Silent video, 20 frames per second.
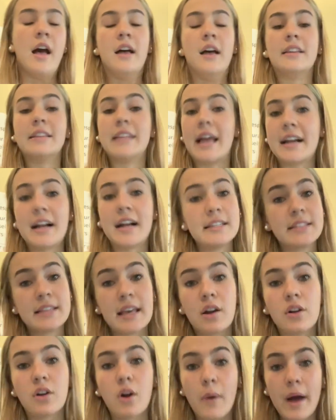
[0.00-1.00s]
Like I said,
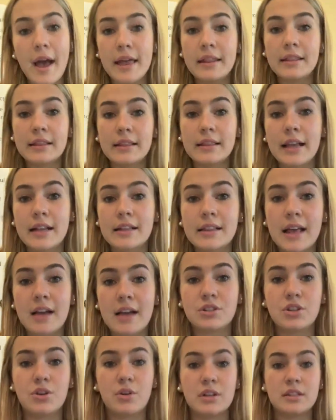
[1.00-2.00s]
I'll go ahead and link
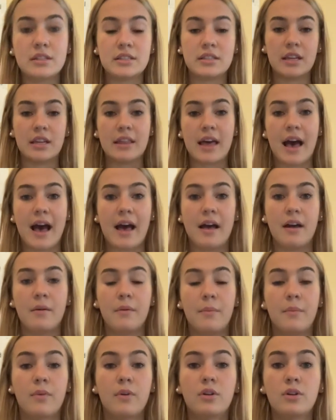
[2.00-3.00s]
that so you can see that
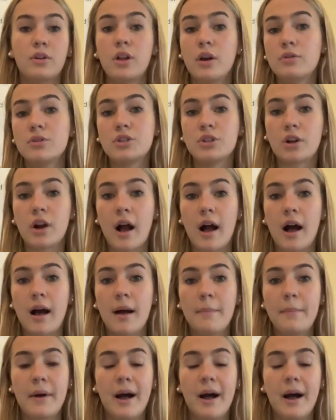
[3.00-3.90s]
closer up.